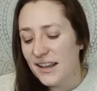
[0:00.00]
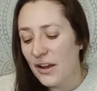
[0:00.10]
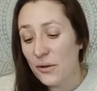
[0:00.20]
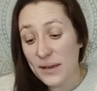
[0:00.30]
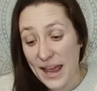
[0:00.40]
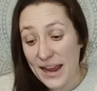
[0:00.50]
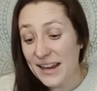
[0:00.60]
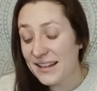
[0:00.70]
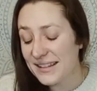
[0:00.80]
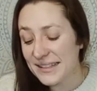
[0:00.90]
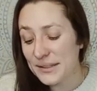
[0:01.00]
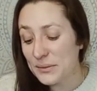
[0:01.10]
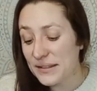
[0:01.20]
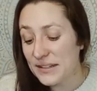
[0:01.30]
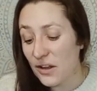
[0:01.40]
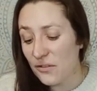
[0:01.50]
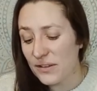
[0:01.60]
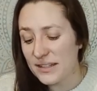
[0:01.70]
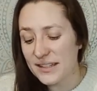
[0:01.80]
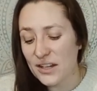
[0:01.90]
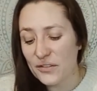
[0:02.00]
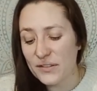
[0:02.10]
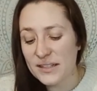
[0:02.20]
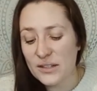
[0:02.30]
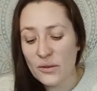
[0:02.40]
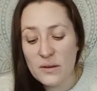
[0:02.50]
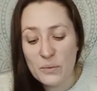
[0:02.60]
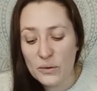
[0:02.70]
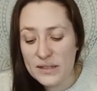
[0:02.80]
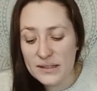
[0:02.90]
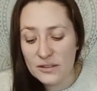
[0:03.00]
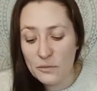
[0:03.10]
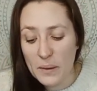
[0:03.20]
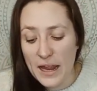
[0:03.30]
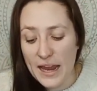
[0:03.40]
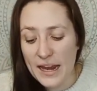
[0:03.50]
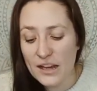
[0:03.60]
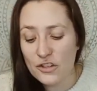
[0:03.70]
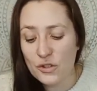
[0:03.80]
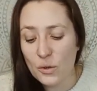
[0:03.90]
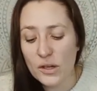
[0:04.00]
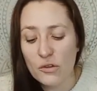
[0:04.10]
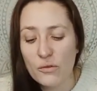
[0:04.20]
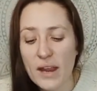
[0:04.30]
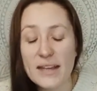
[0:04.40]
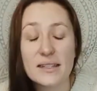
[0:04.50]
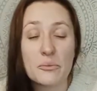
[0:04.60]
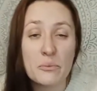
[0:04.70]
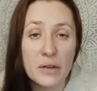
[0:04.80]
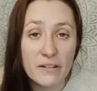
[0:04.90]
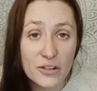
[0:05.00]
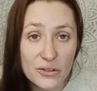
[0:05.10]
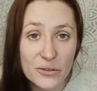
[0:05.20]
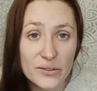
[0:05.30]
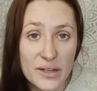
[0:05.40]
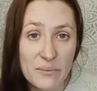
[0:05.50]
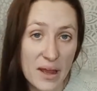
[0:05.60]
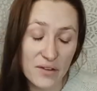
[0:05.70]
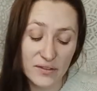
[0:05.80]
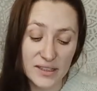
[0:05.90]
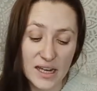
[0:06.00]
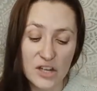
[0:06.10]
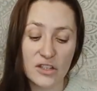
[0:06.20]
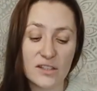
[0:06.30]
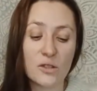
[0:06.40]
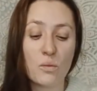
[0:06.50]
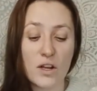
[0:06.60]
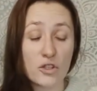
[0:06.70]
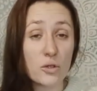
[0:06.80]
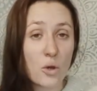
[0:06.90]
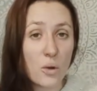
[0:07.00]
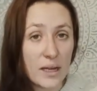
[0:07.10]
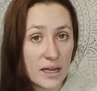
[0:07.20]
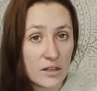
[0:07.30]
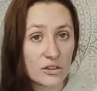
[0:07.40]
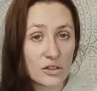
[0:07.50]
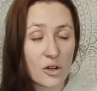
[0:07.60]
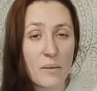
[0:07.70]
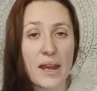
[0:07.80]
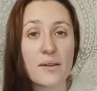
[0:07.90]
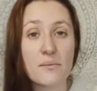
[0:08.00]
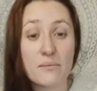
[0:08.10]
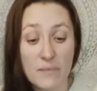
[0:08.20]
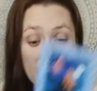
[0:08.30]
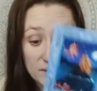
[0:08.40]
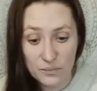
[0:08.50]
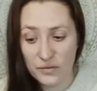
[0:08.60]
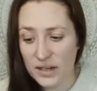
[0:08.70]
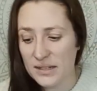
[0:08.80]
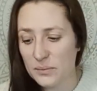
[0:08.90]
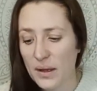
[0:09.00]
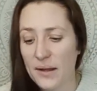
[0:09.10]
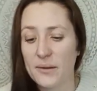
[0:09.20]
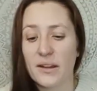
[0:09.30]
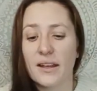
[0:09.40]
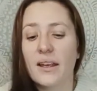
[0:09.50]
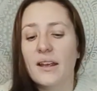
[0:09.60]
Okay, this is with the dolphins. The dolphins know the importance of playing as joy creates miracles and manifestation. So whilst you're calling in your soulmate, have some fun as well.